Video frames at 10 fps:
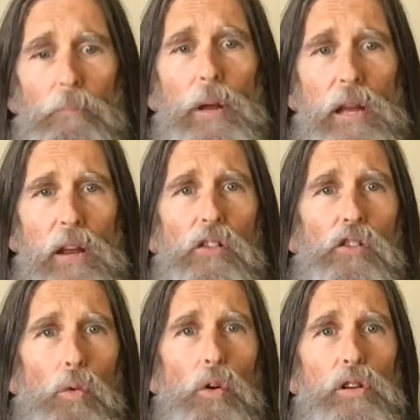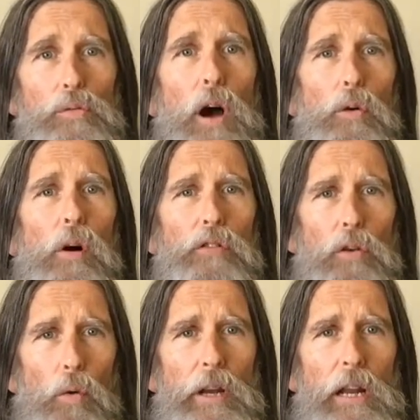be sure you know what's
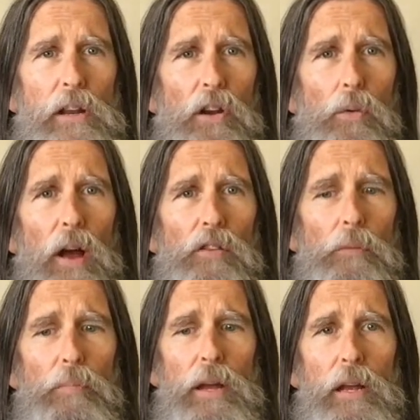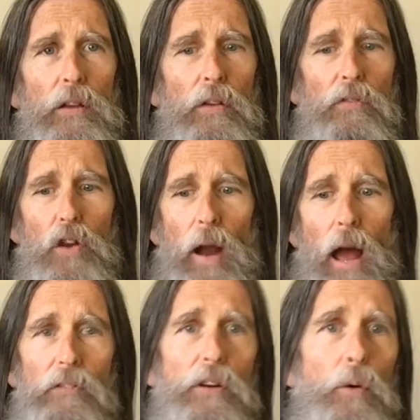going into your recipes. If you're
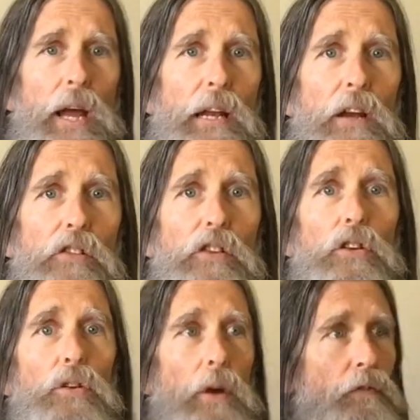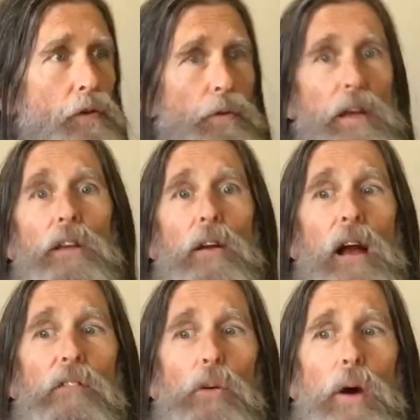having a weight issue, if you think you're
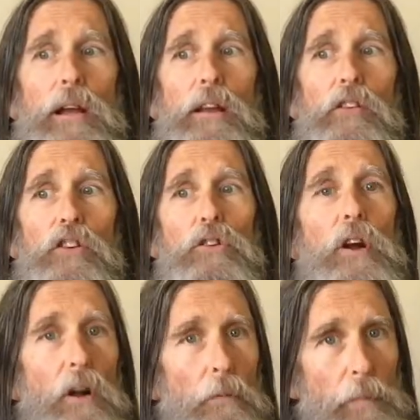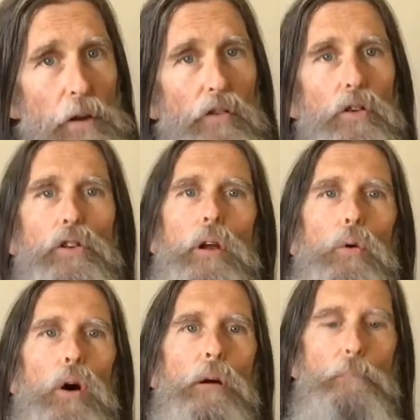having a weight issue, be sure you know
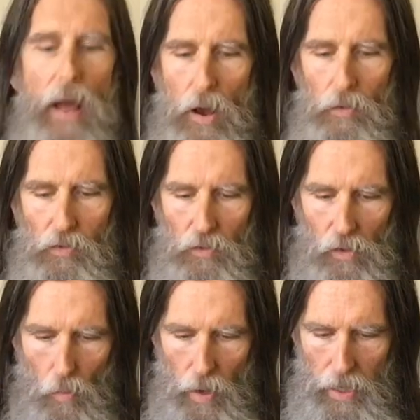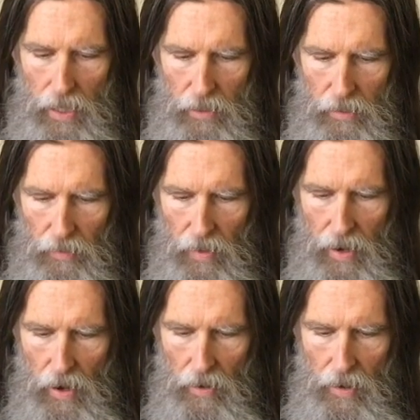what amounts are going into
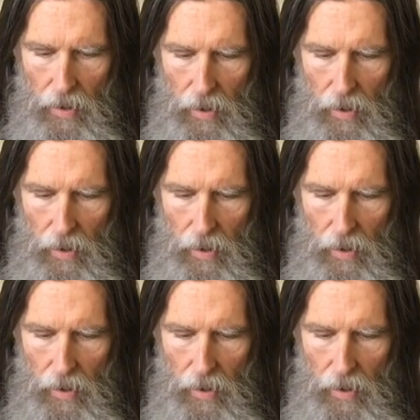there.